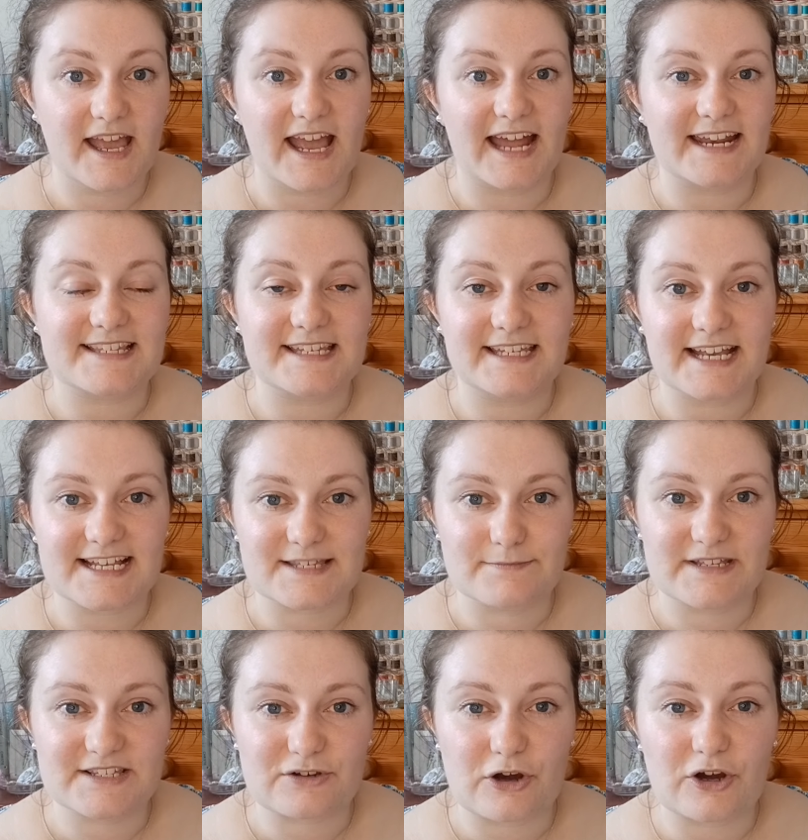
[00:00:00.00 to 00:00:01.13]
And I see
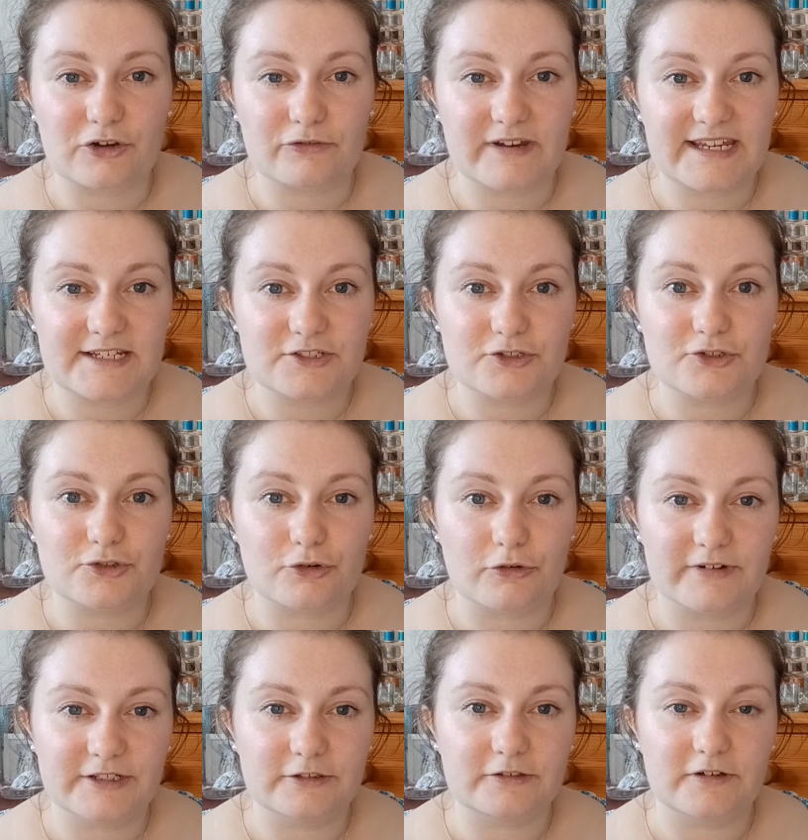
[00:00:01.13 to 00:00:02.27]
Yasmin's got a great
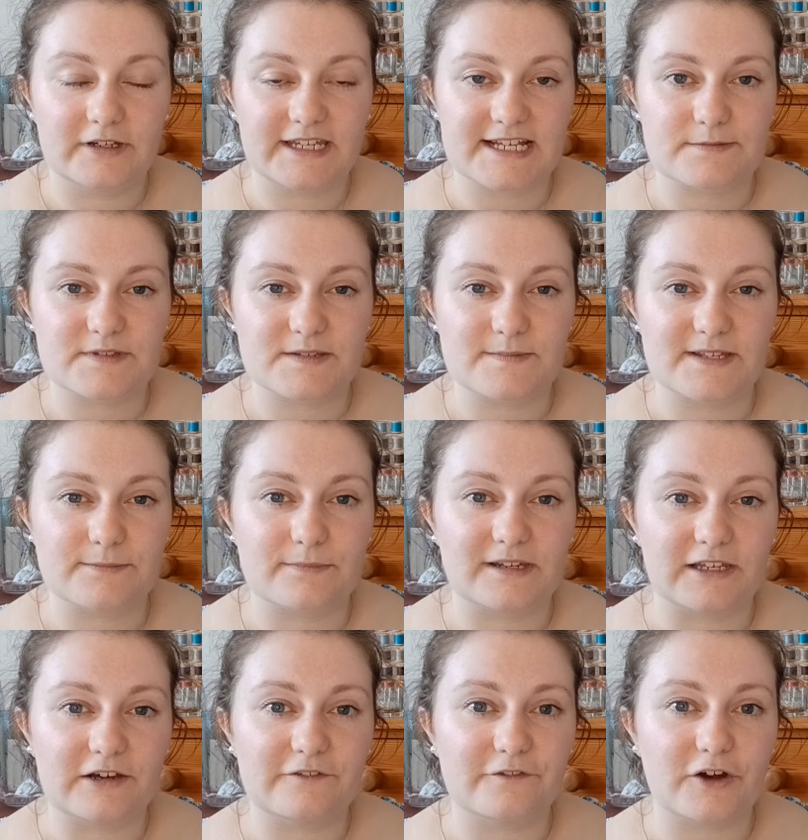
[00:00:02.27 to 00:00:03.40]
tutorial, Yasmin's Made with
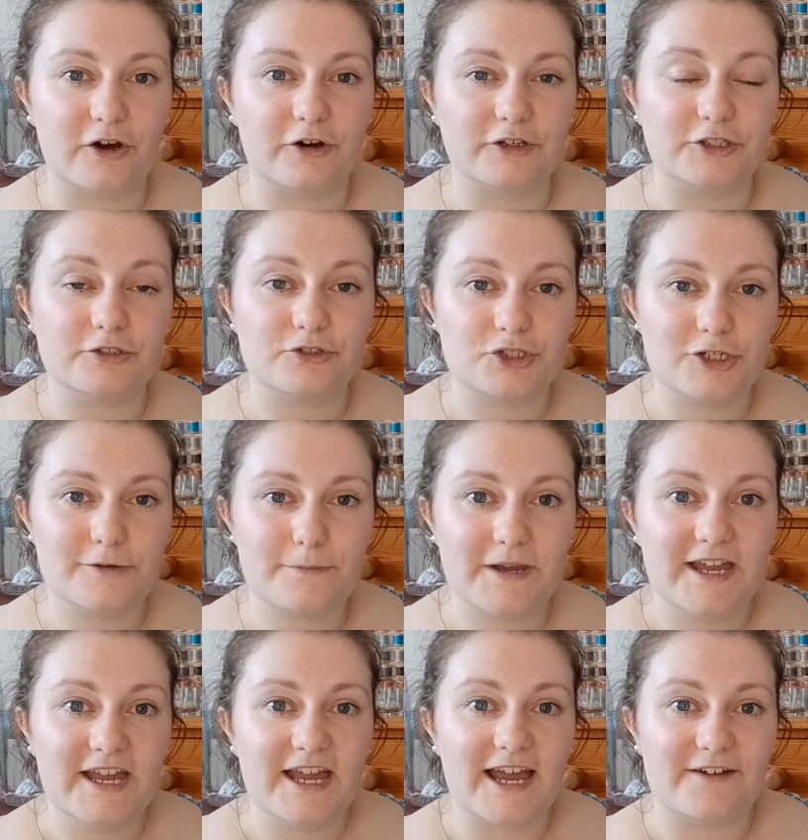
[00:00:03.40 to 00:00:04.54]
Love, on YouTube
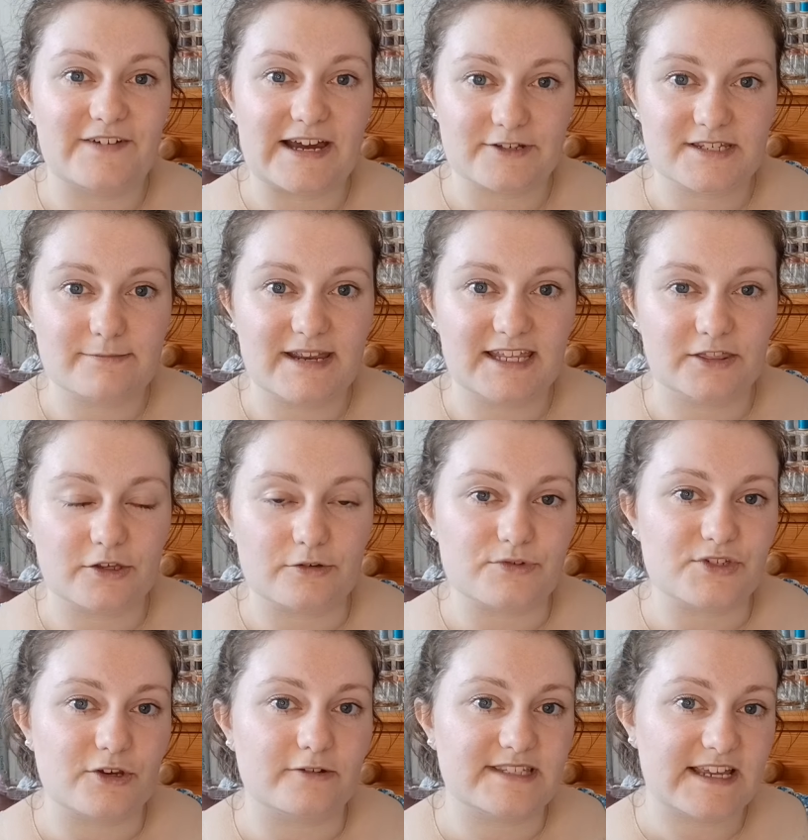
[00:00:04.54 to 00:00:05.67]
of how to make those.
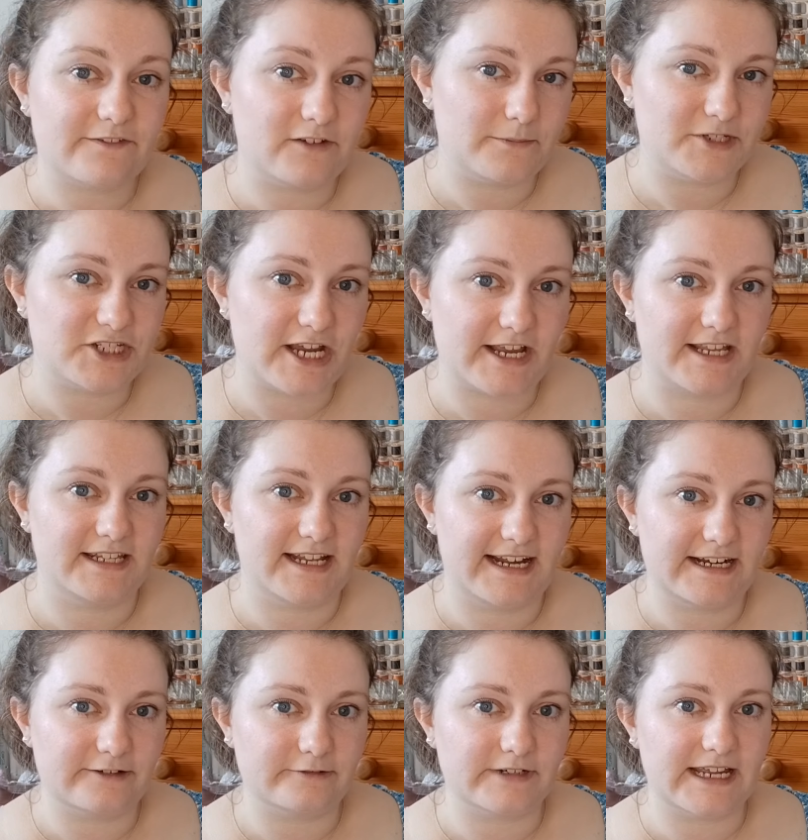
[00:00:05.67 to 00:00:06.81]
So I'll definitely be checking that
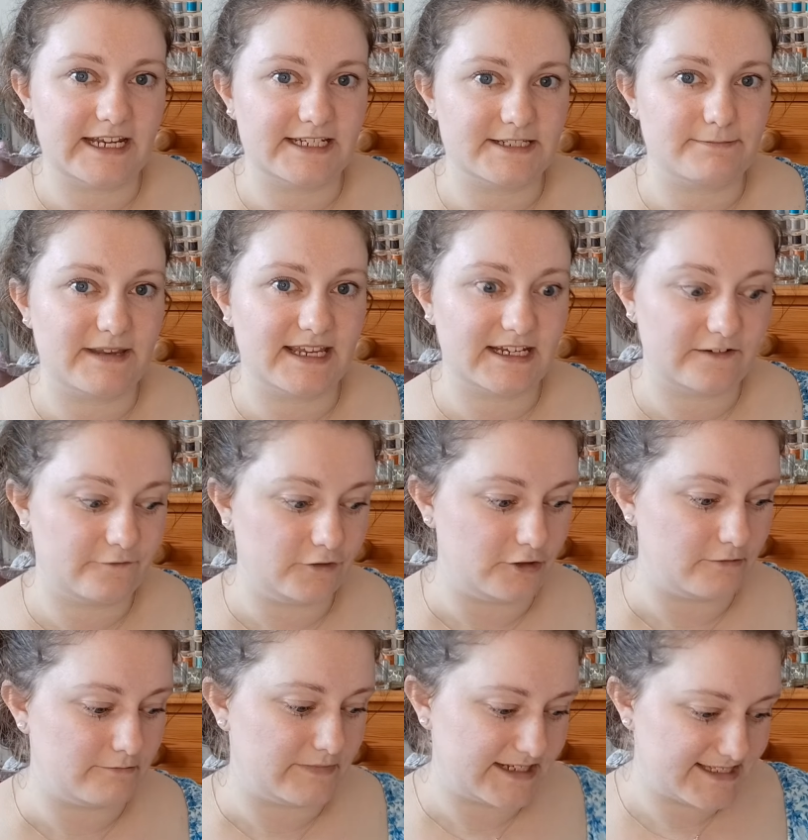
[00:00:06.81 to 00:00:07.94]
out and making a
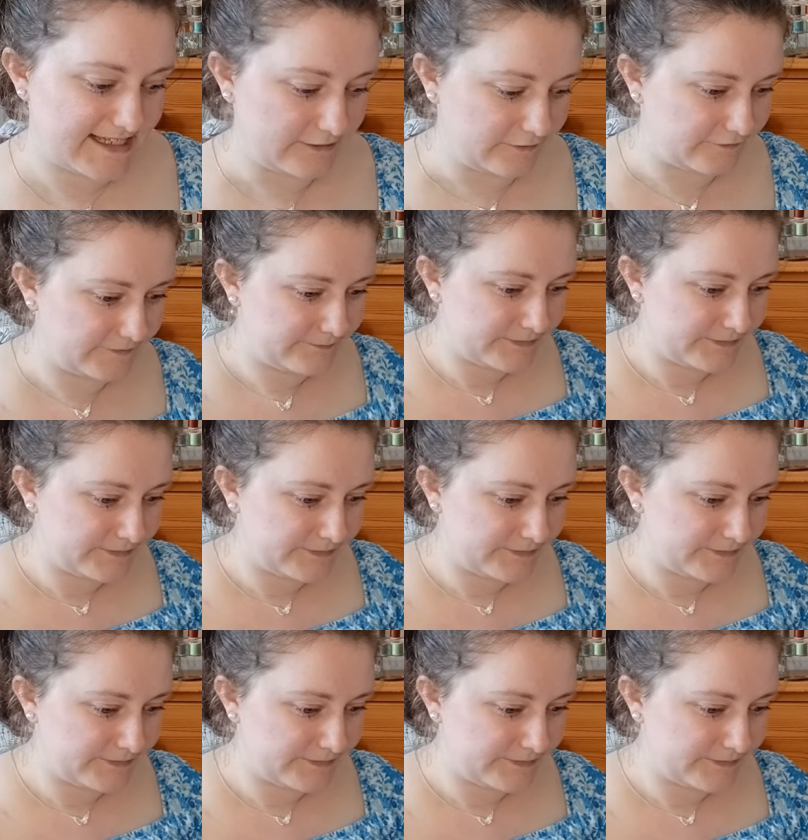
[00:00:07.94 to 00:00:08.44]
few myself.